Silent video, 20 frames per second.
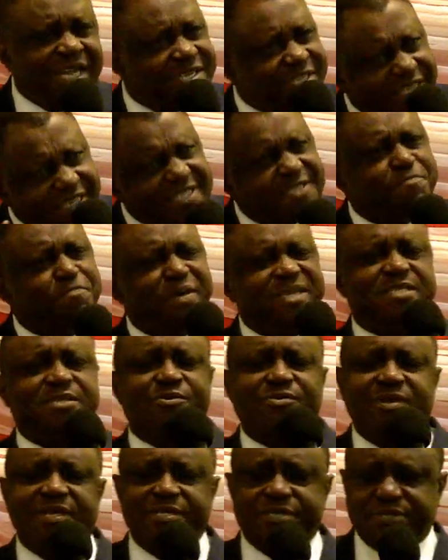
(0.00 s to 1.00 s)
And this
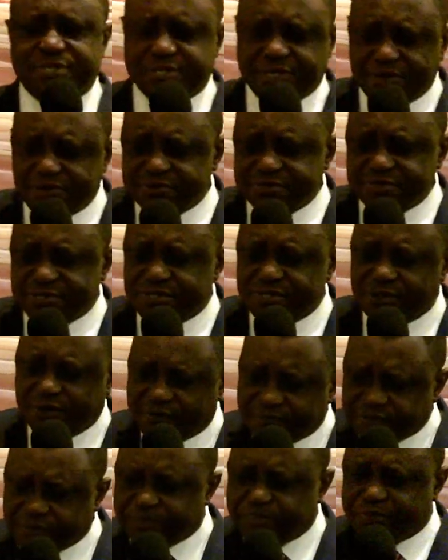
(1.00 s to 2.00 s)
particular sons
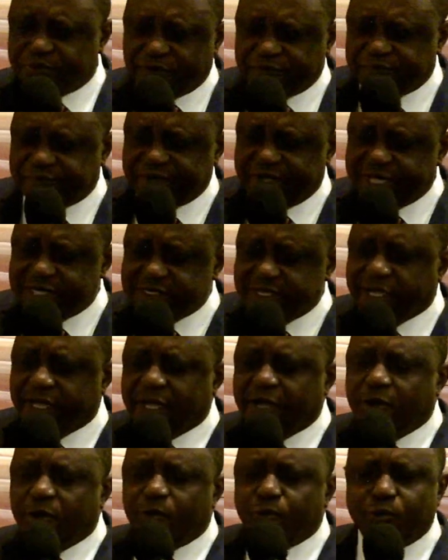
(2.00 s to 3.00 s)
of the prophet
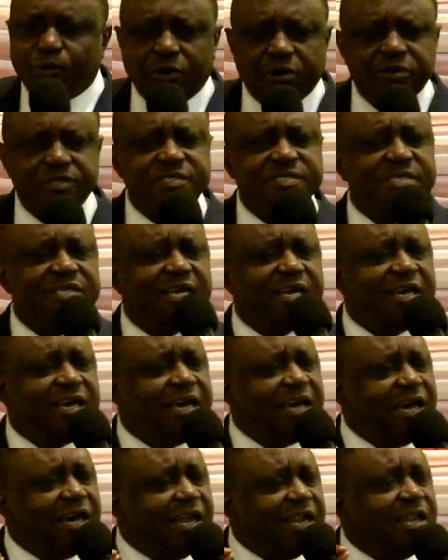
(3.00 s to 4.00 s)
was
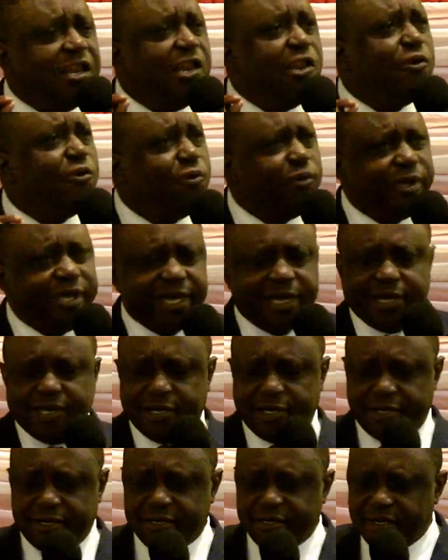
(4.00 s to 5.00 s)
a
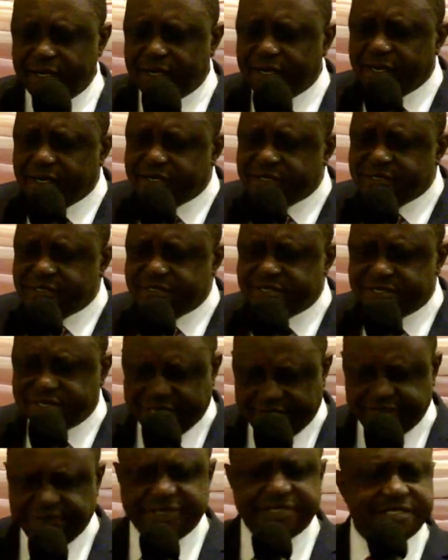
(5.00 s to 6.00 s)
loyal
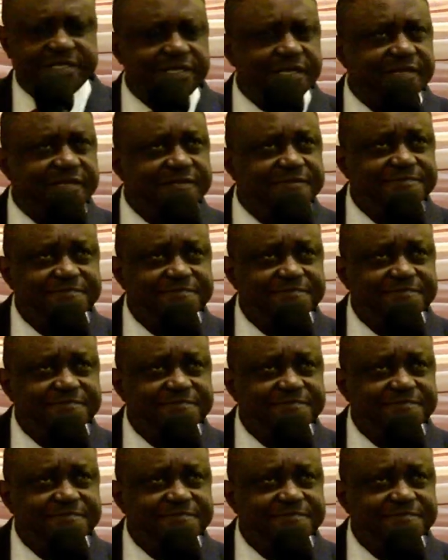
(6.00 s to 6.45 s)
servant,